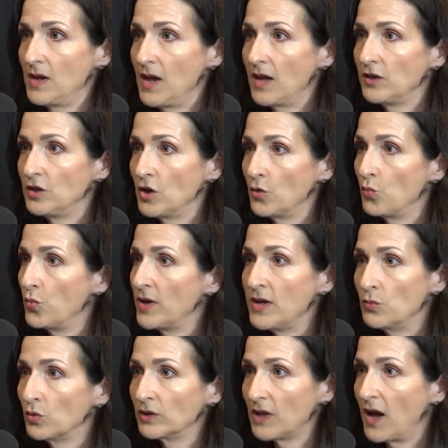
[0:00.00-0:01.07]
And, you know, we
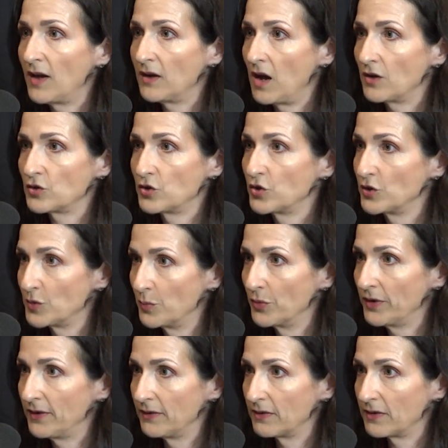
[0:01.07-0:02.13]
rely on oxygen to
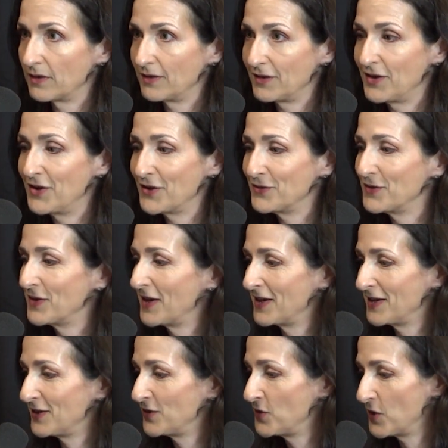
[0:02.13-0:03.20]
breathe. You know, when
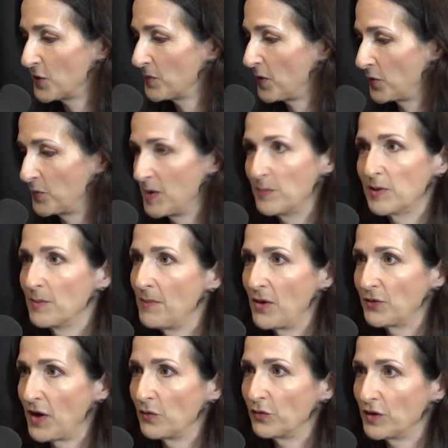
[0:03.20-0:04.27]
you hear about the people on
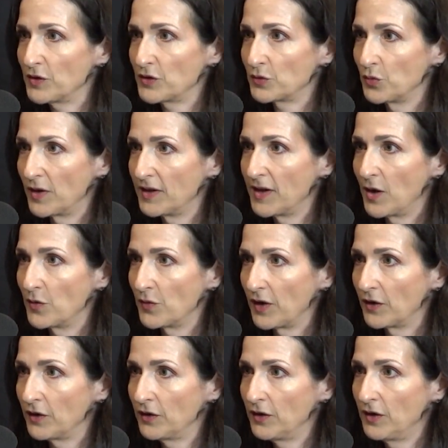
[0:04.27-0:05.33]
Mount Everest running out of
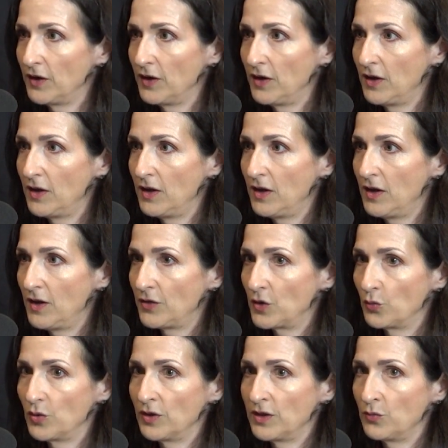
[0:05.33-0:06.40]
air, they're
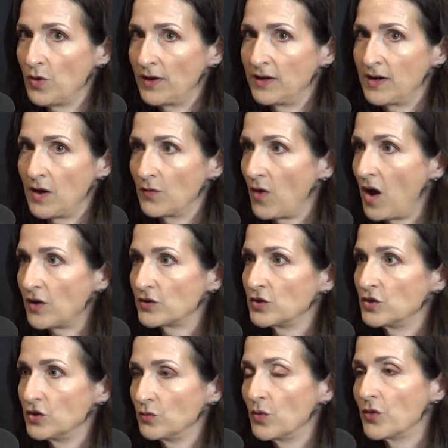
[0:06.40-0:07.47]
really running out of
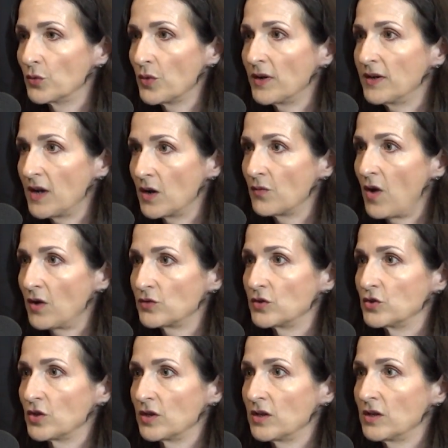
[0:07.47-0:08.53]
oxygen. Well, they're running out of
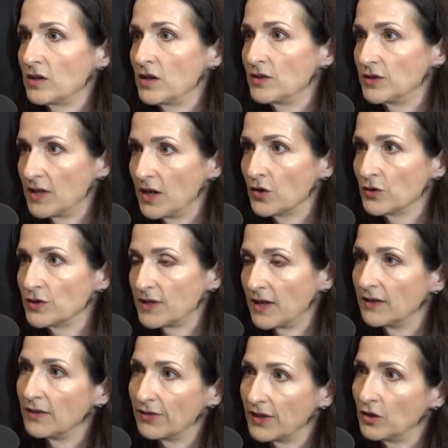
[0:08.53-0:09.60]
oxygen because the air is
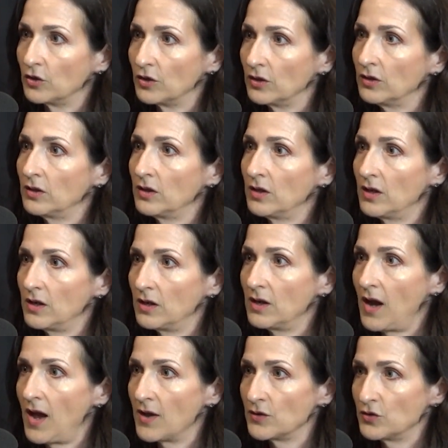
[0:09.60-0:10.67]
getting thinner
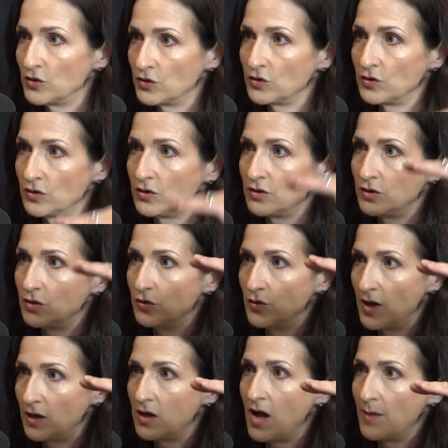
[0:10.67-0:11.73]
as
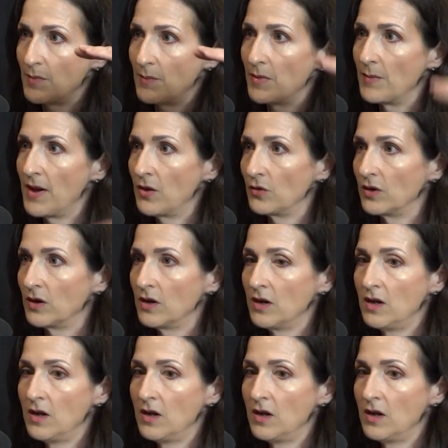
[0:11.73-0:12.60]
they climb up the mountain.